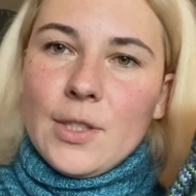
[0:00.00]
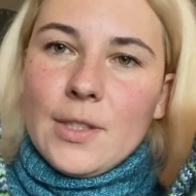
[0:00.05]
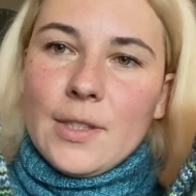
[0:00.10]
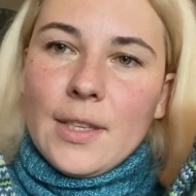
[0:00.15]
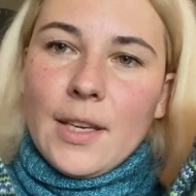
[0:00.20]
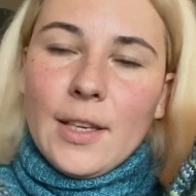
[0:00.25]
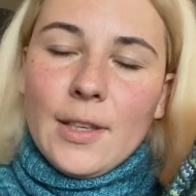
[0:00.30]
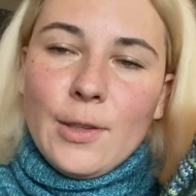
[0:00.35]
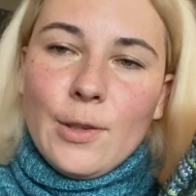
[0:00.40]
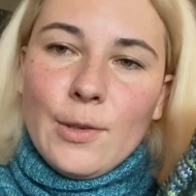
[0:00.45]

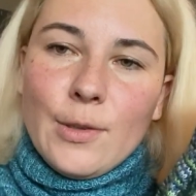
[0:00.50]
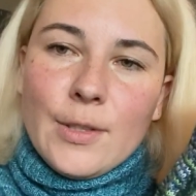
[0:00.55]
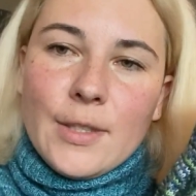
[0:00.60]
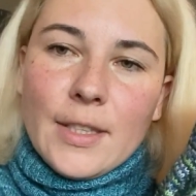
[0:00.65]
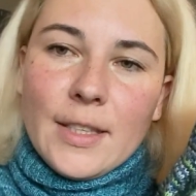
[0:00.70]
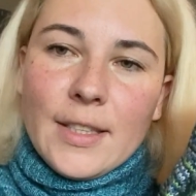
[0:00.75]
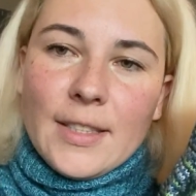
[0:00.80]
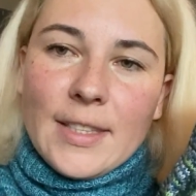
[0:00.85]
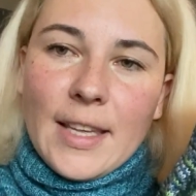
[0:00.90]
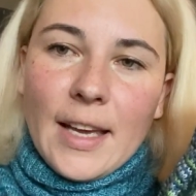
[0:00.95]
I use
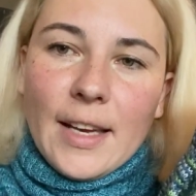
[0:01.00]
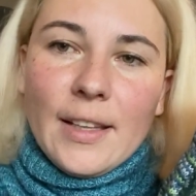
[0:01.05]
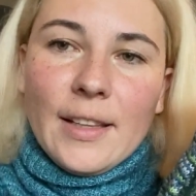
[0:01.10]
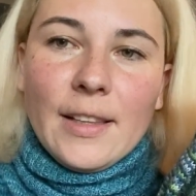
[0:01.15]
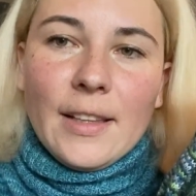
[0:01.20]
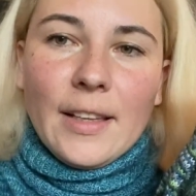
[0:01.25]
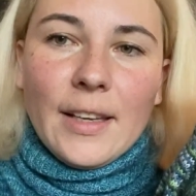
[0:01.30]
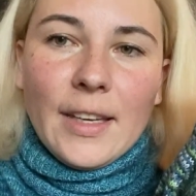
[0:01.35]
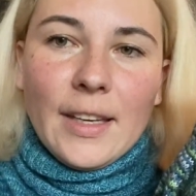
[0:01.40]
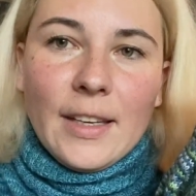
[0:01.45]

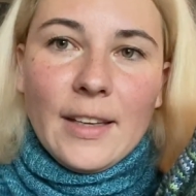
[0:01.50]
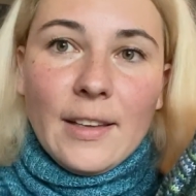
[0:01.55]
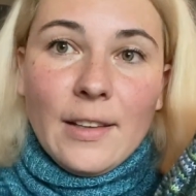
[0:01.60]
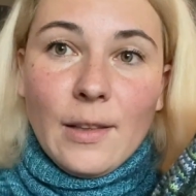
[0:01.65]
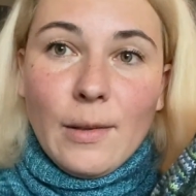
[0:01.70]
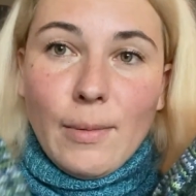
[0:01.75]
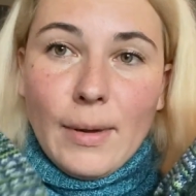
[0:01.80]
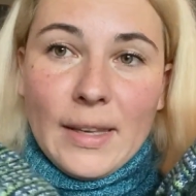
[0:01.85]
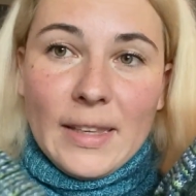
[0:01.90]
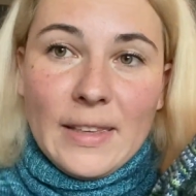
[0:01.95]
exactly
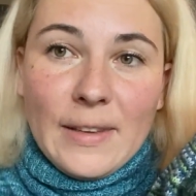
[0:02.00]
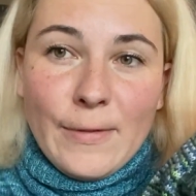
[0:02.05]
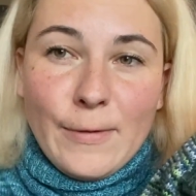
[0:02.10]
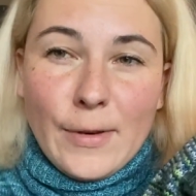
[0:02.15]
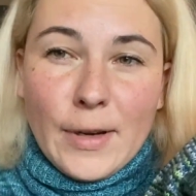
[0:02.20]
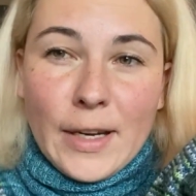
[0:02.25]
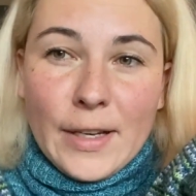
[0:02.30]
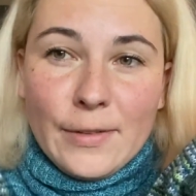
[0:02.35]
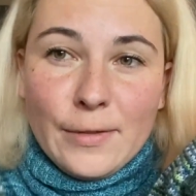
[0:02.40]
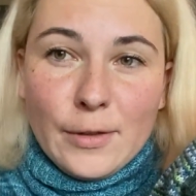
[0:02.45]

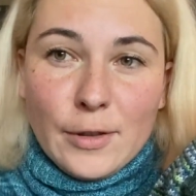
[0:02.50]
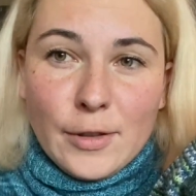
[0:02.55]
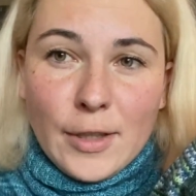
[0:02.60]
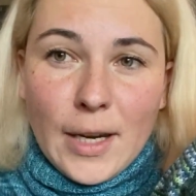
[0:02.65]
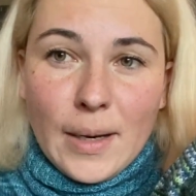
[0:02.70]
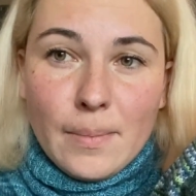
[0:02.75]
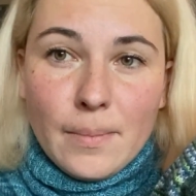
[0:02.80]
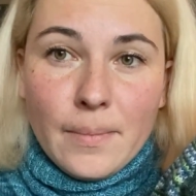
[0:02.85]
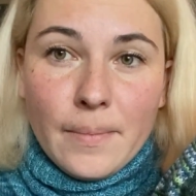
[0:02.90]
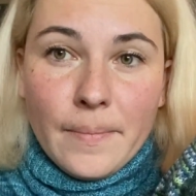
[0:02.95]
25
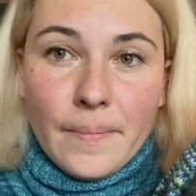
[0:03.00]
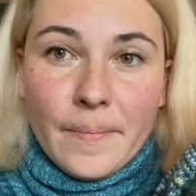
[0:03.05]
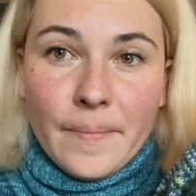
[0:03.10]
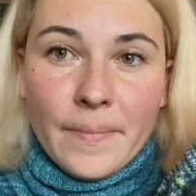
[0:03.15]
gram